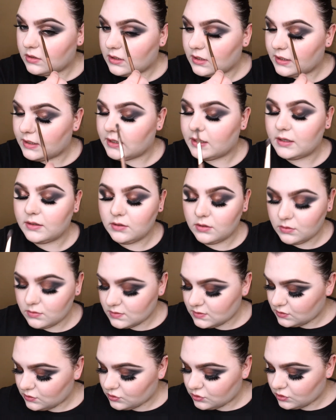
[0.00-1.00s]
I can
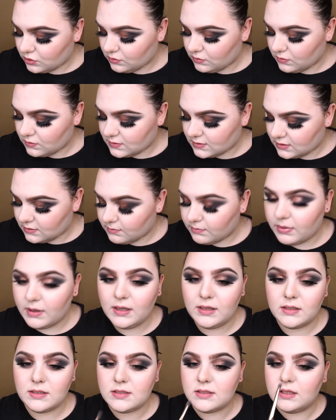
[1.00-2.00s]
also show you some
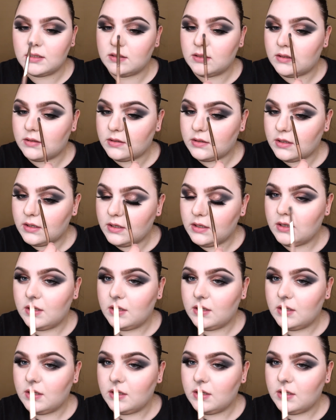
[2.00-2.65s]
palettes that are